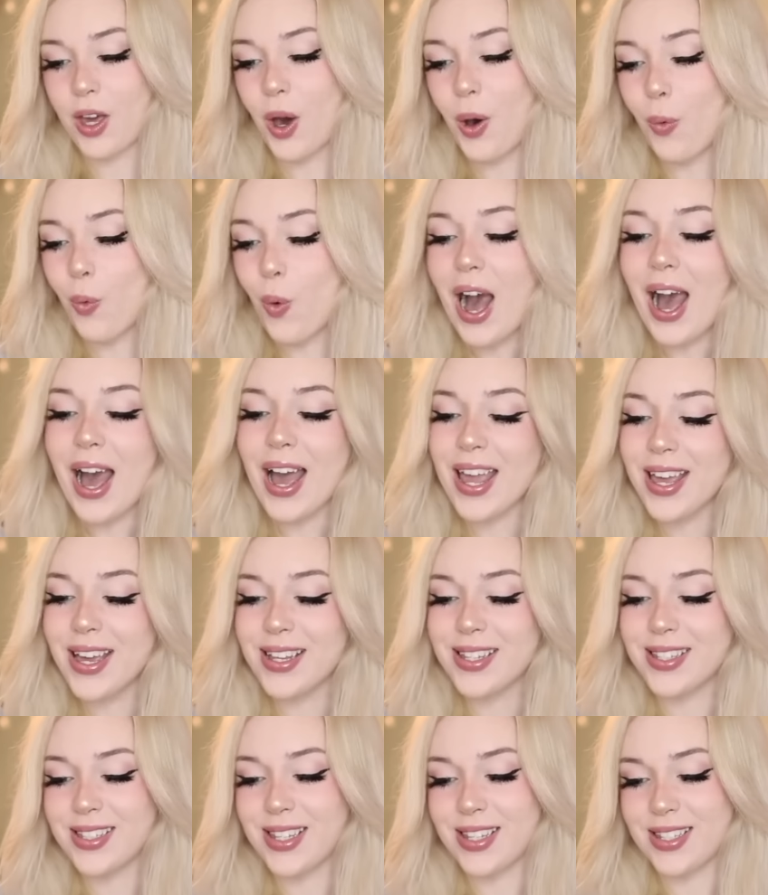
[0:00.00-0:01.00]
Kawaii
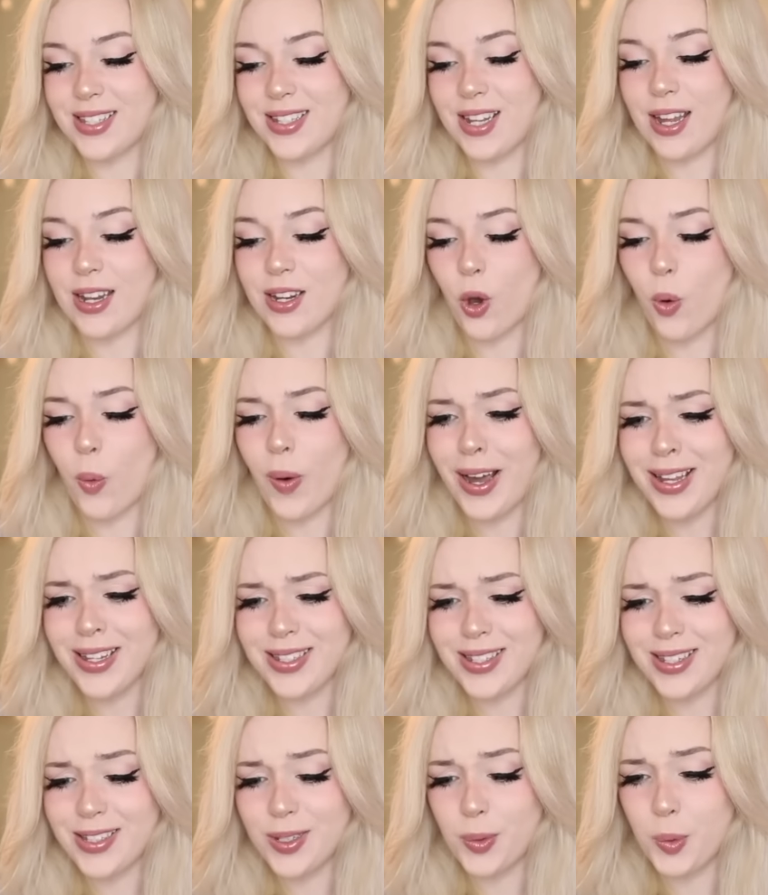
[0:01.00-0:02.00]
Assistant. Kawaii
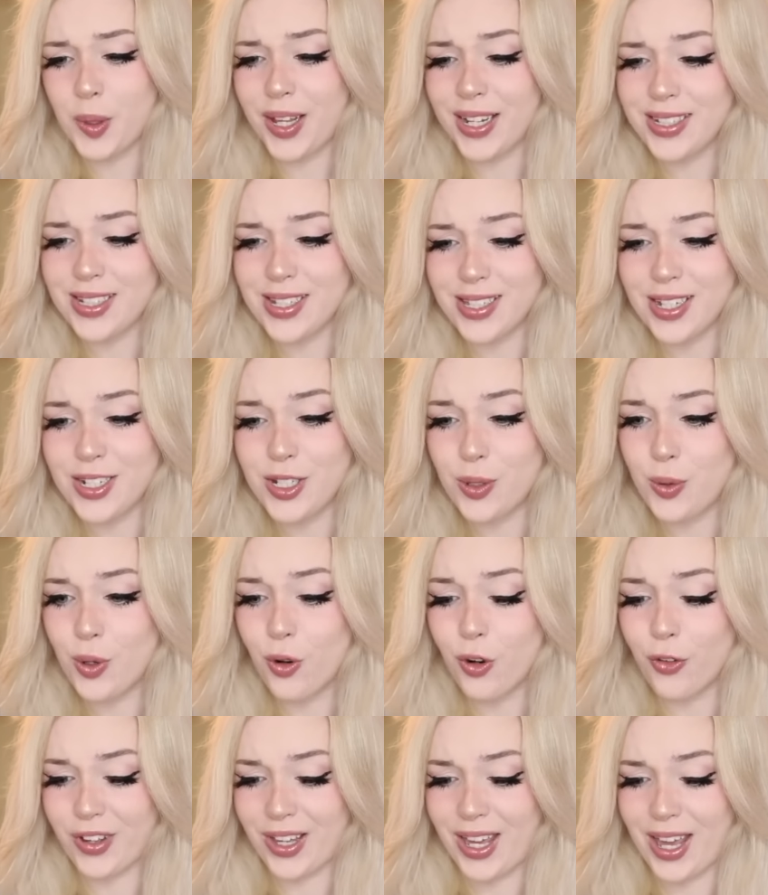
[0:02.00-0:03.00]
Assistant would like to send you
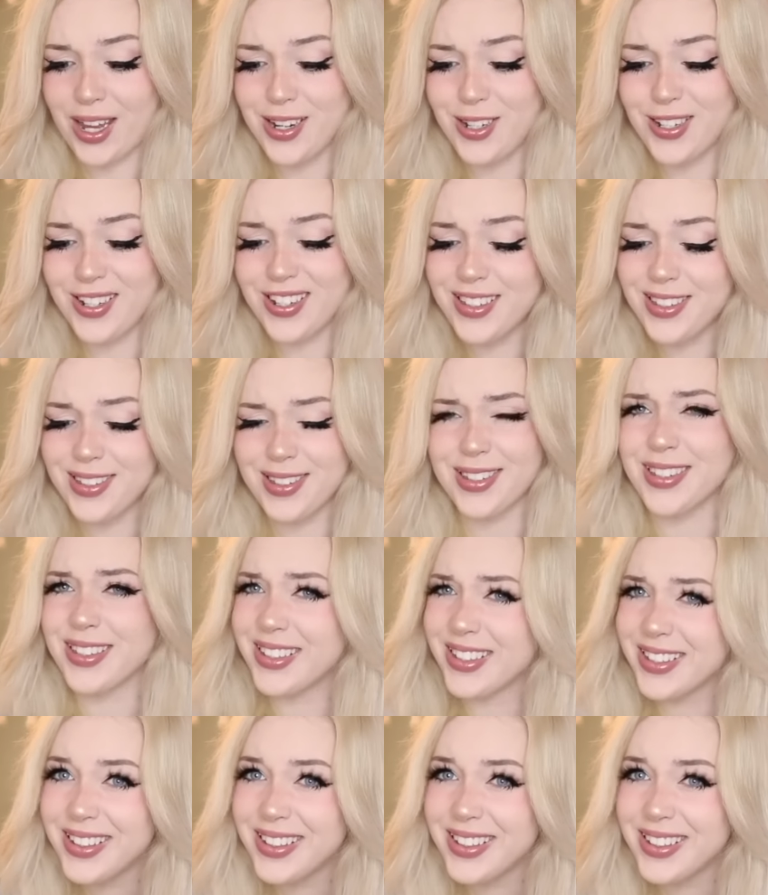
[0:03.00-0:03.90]
notifications?